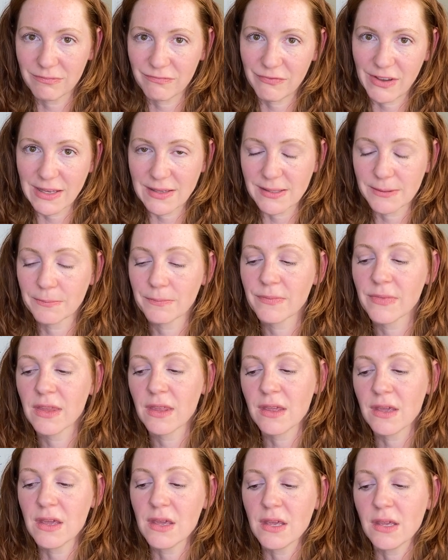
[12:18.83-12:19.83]
face.
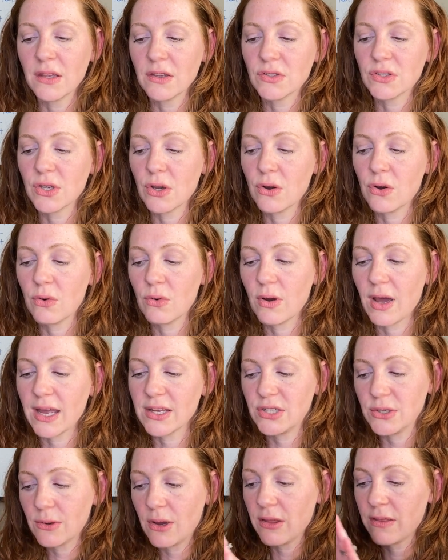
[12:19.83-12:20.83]
So I
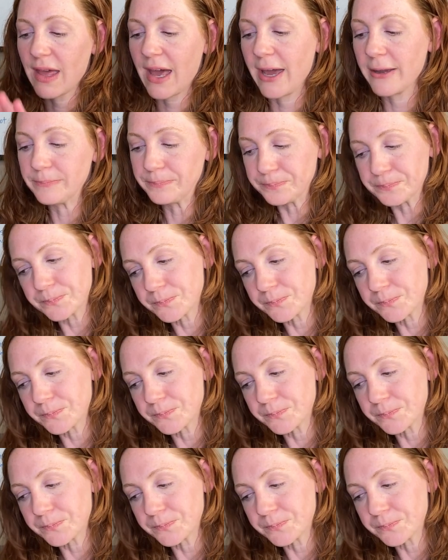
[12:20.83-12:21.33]
do all that.